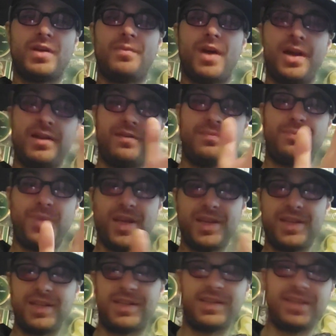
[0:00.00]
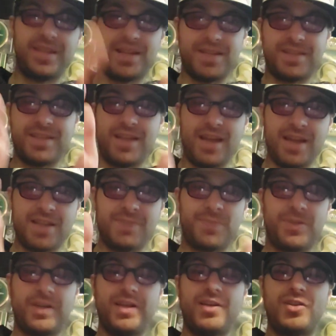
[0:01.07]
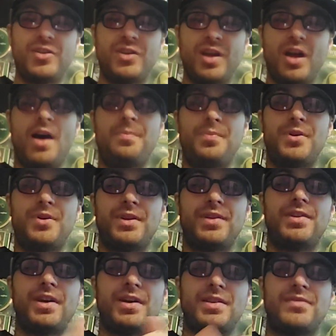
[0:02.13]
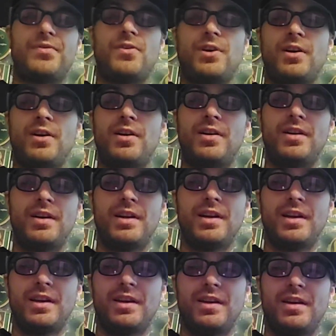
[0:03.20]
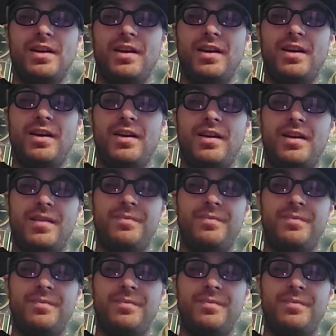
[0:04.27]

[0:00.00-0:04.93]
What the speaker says: time. Basically, that's the explanation up to thus far. And